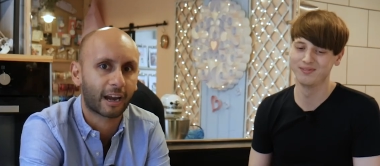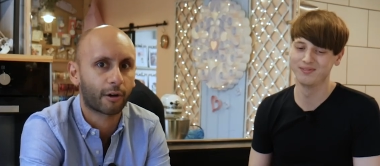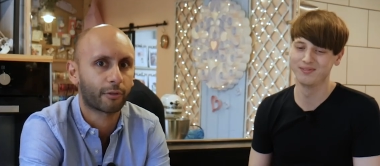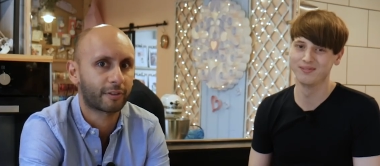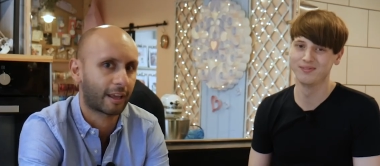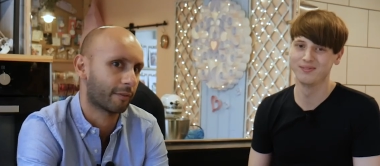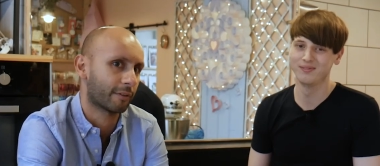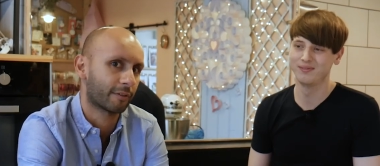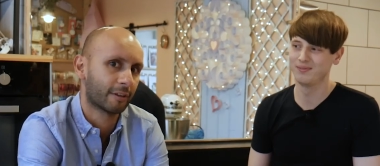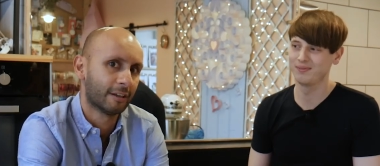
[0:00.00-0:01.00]
Speaker 1: Gareth
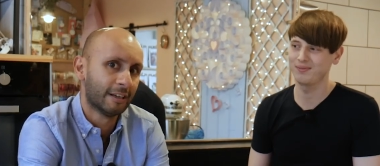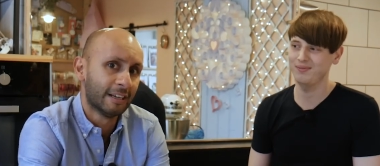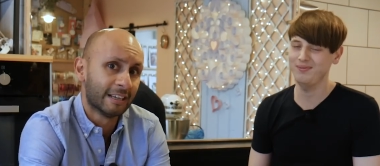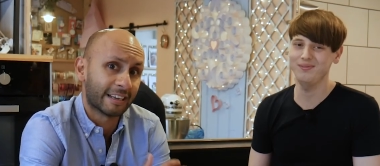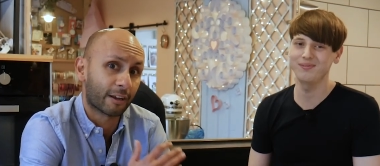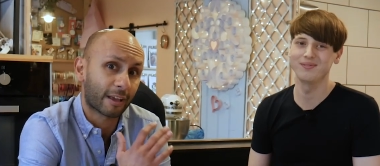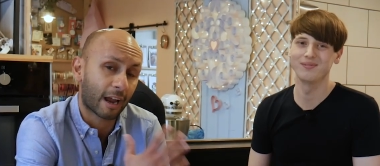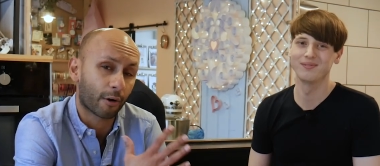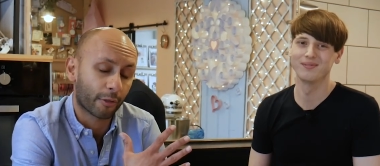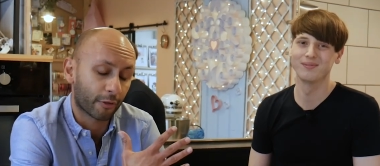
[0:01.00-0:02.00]
Davies. Now,
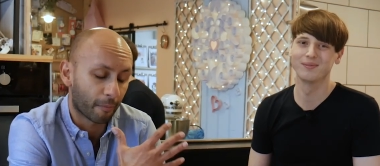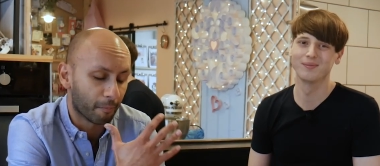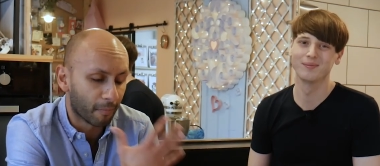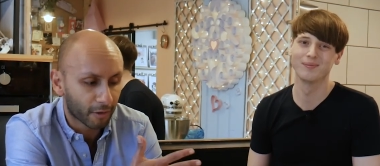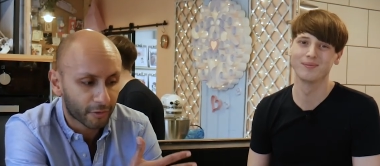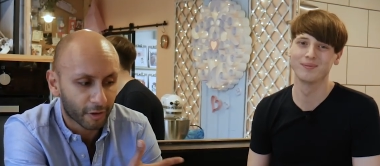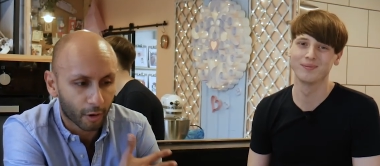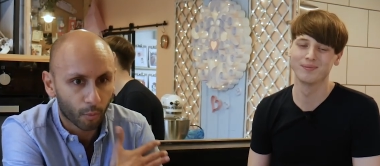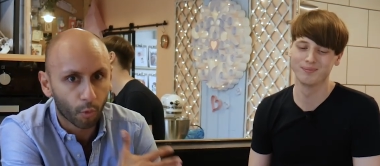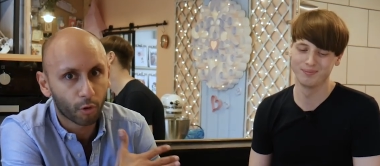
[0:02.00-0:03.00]
Gareth is a multi
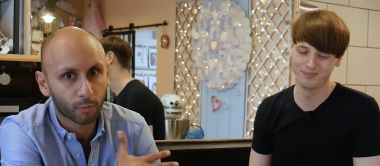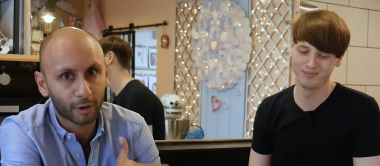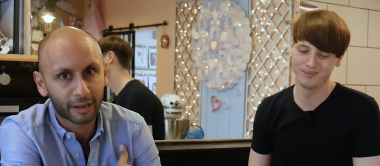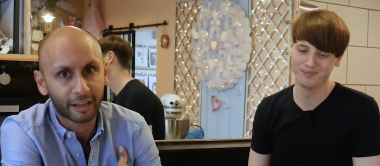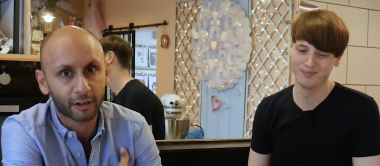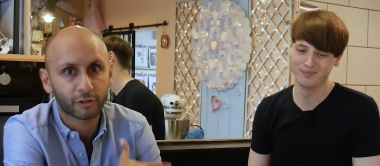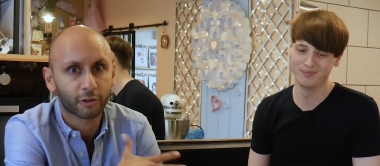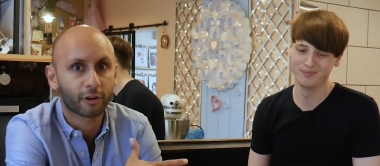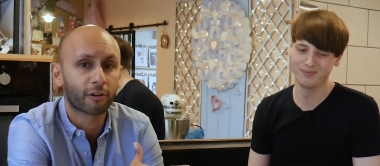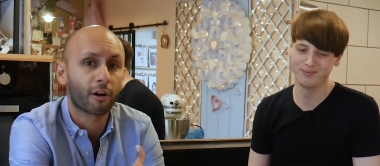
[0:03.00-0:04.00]
award winning
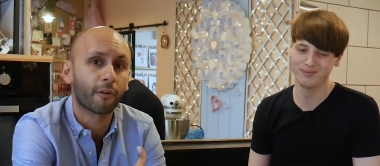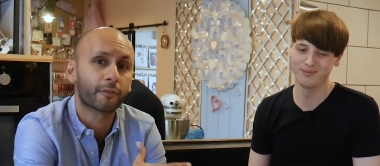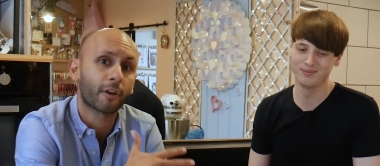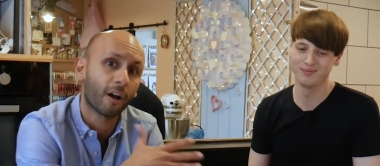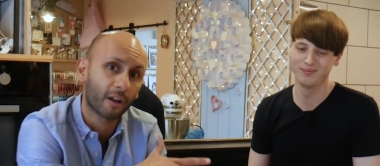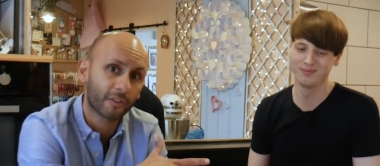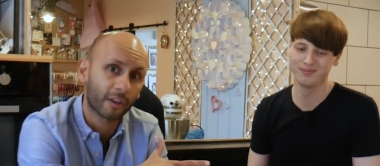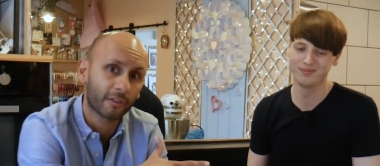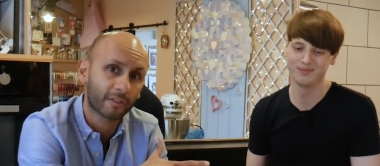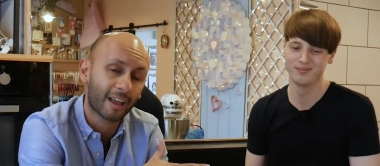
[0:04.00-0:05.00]
sugarcraft
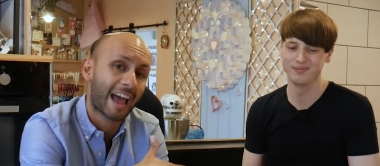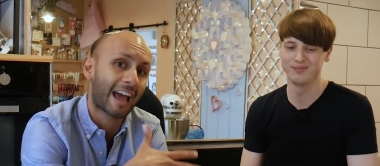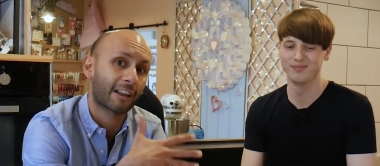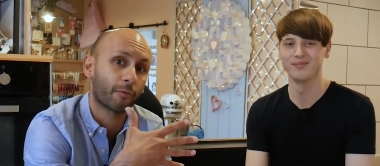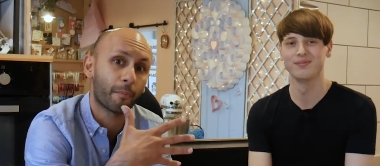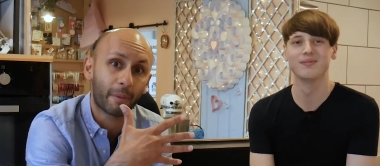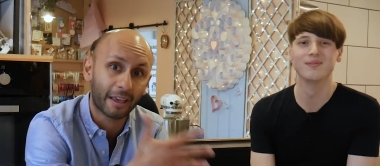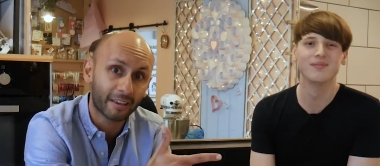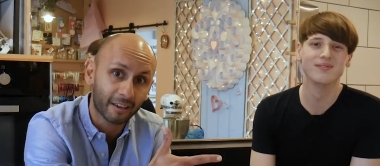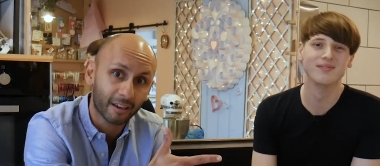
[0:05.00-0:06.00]
artist and
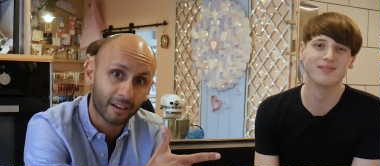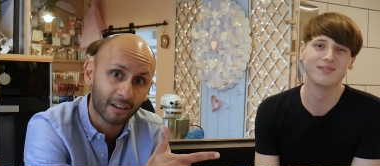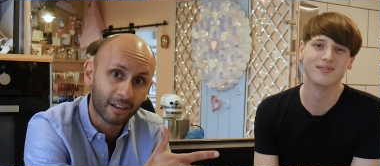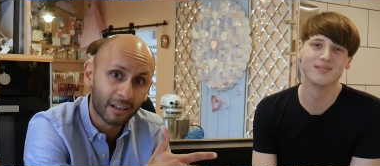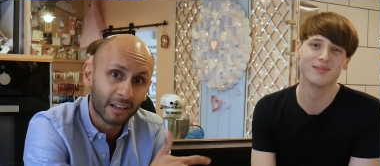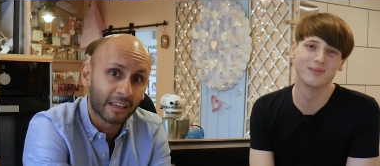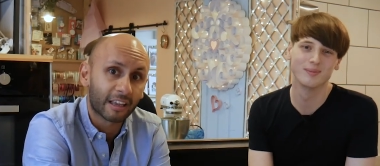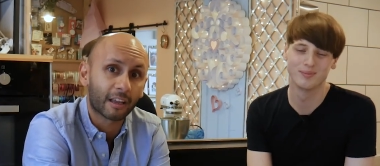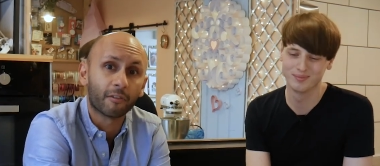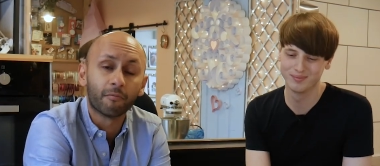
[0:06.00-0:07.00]
baker.
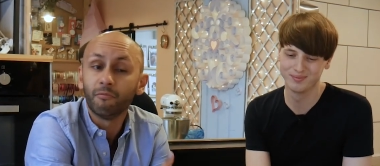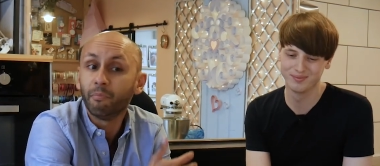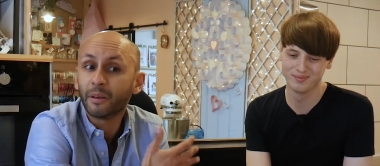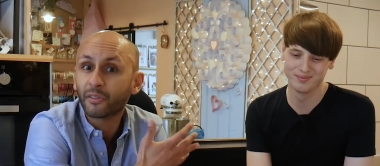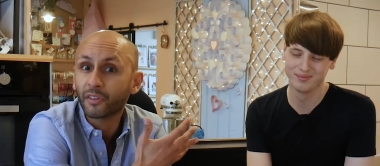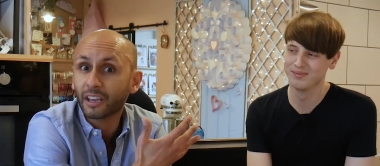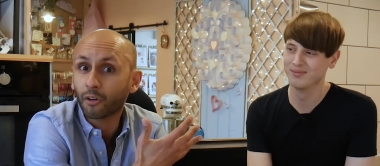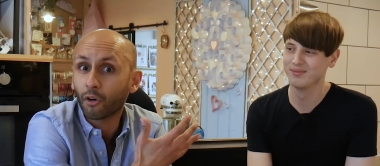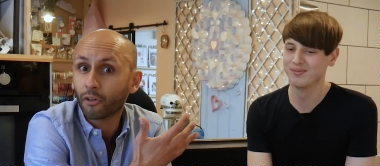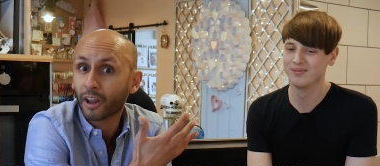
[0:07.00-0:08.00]
He can be seen
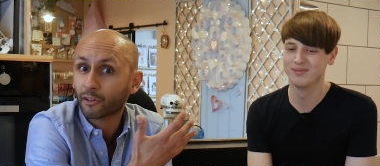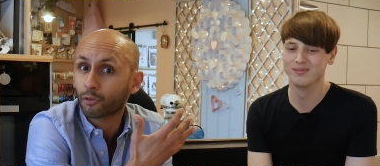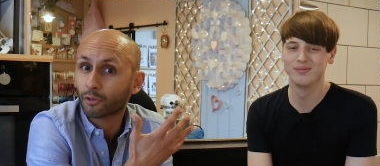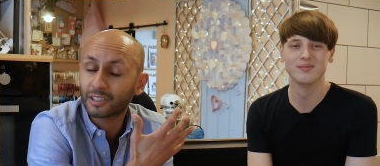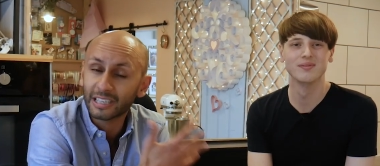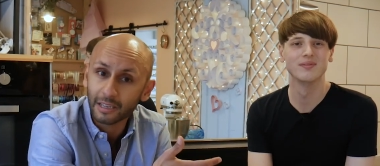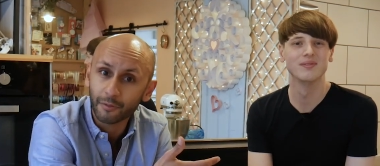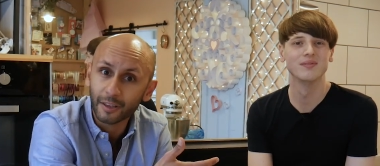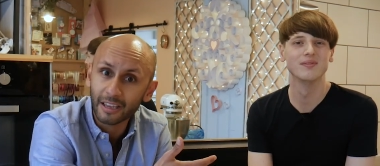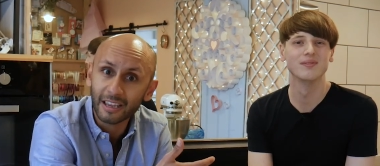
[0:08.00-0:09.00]
on national
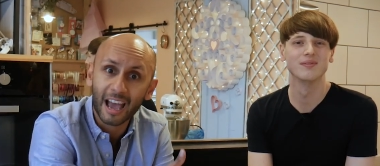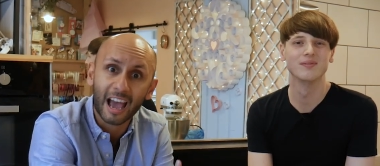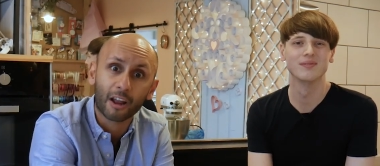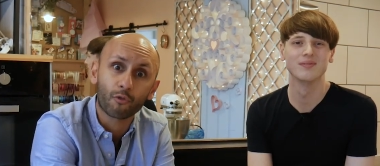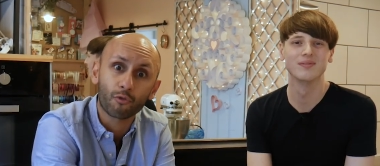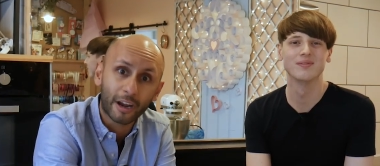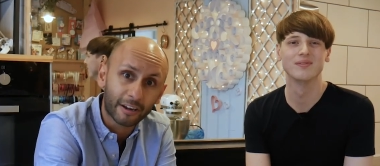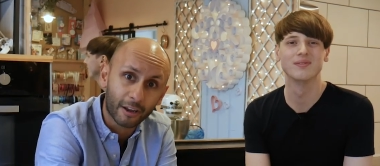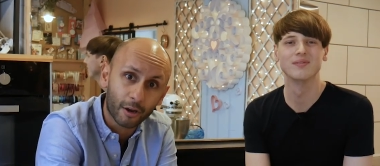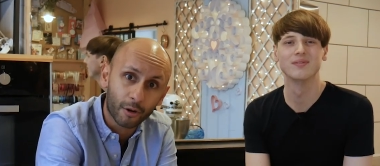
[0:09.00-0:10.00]
TV and
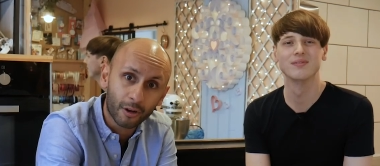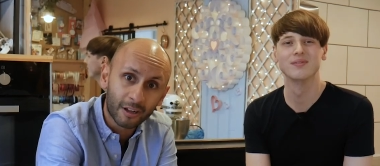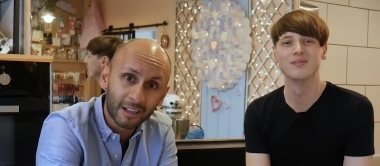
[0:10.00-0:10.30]
radio.